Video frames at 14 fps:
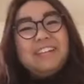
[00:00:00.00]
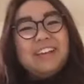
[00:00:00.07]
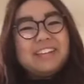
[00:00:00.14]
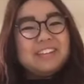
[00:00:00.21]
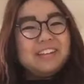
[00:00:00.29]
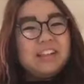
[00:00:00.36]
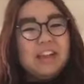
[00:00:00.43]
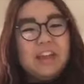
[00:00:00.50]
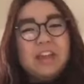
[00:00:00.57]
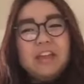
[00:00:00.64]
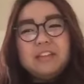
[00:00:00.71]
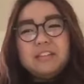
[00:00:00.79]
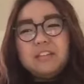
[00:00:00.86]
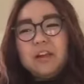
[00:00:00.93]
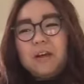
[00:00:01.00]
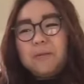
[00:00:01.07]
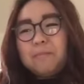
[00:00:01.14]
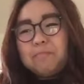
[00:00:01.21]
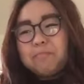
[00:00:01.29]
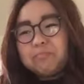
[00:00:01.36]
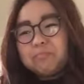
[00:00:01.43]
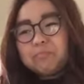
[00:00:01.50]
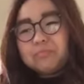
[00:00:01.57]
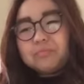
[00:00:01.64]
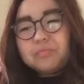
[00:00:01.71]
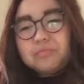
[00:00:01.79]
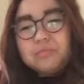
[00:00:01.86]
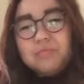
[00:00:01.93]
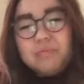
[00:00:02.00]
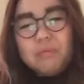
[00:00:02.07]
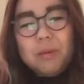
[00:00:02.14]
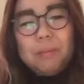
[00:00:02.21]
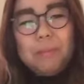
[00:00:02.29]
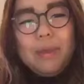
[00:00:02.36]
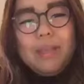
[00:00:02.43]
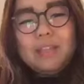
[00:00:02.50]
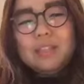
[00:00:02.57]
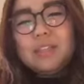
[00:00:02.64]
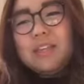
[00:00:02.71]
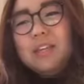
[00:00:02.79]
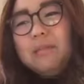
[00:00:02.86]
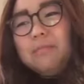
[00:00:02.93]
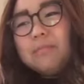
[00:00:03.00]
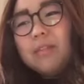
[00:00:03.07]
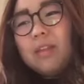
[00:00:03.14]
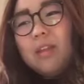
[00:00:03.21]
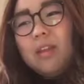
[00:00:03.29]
that's too late. So, basically,